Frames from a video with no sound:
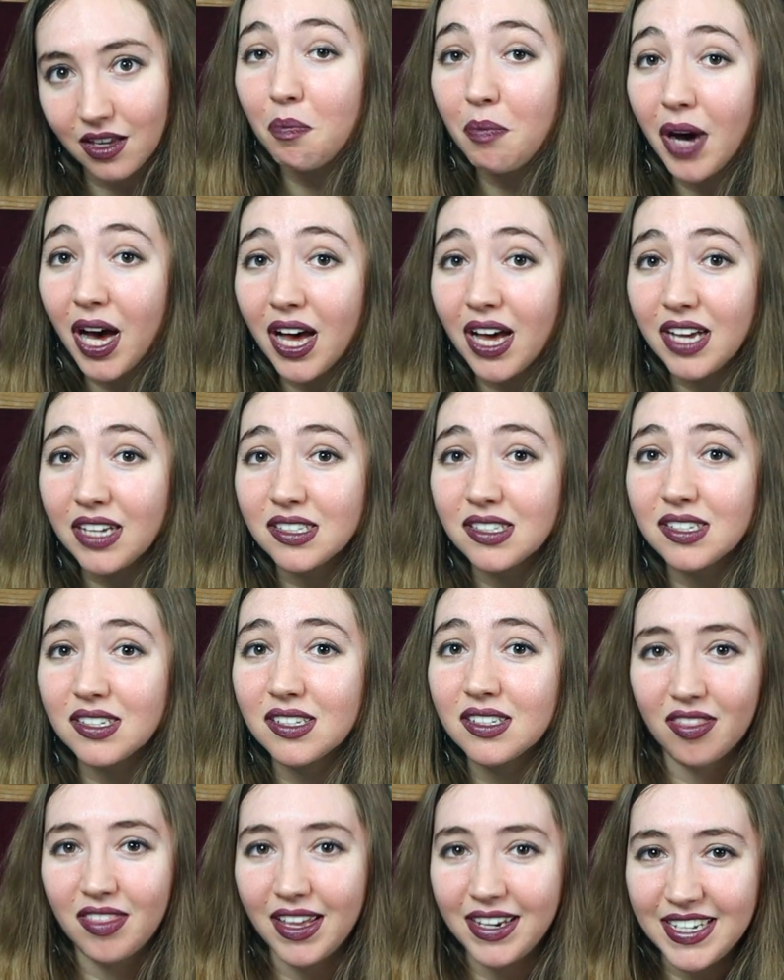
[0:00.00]

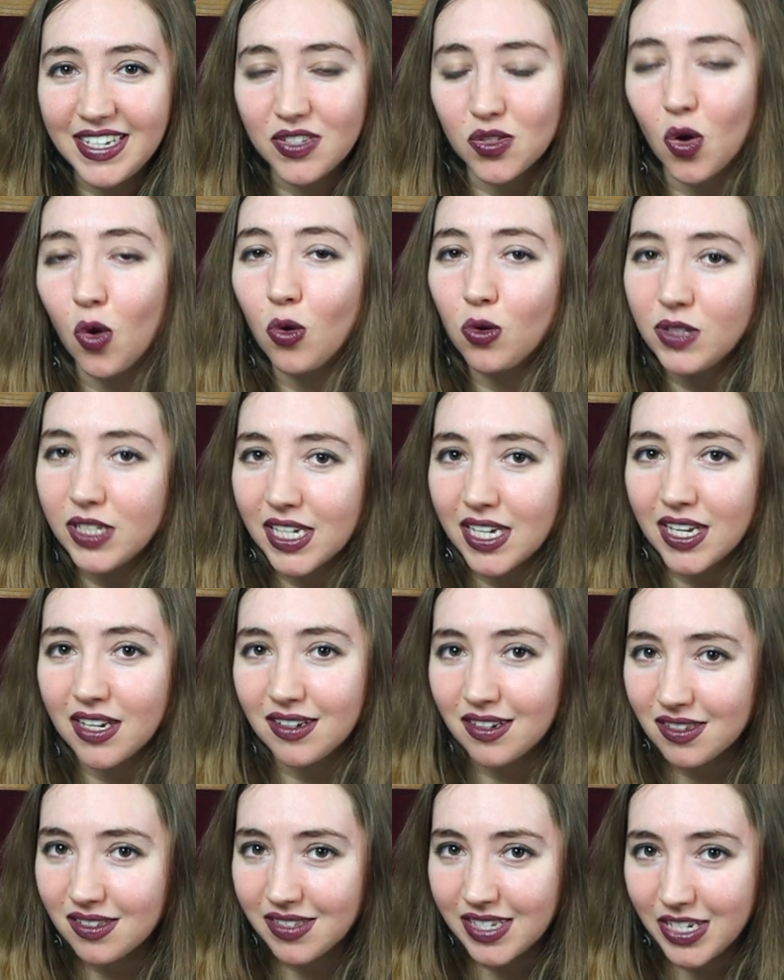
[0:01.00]
but that he's holding
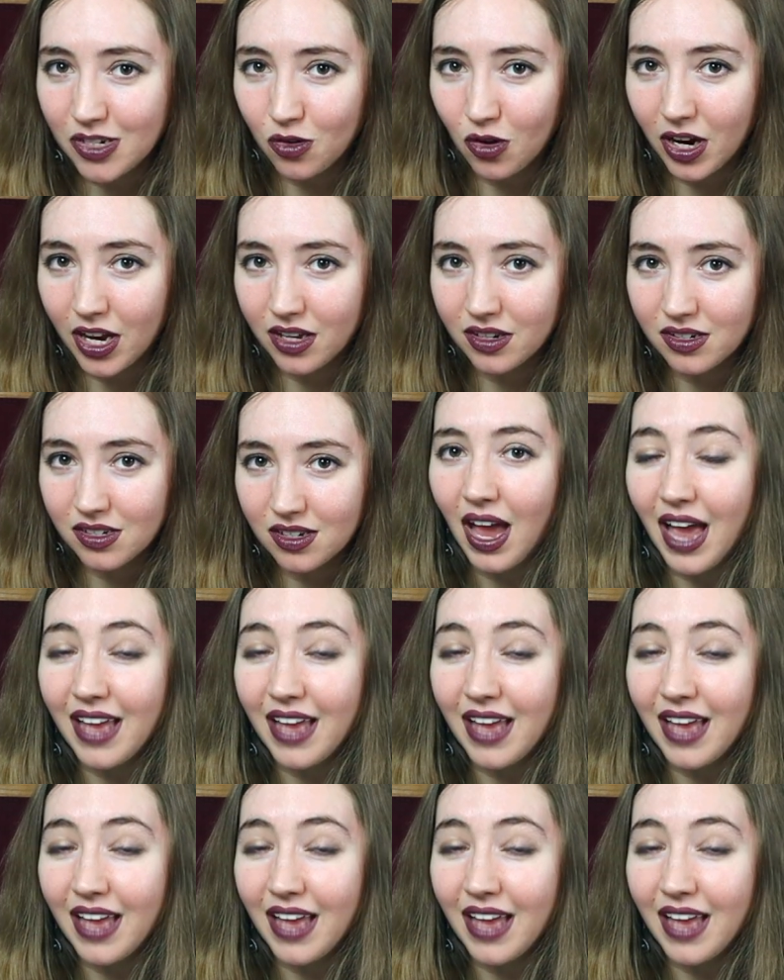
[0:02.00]
in a secret.